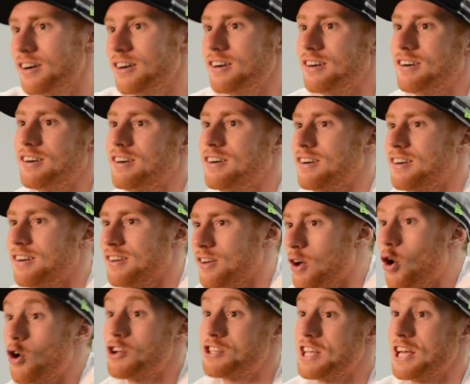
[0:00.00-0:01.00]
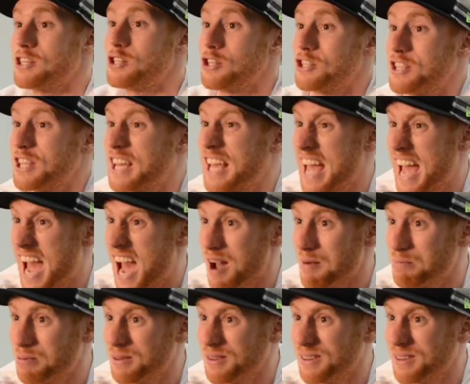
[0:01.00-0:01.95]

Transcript: Yeah, yeah. Or is that just the cap?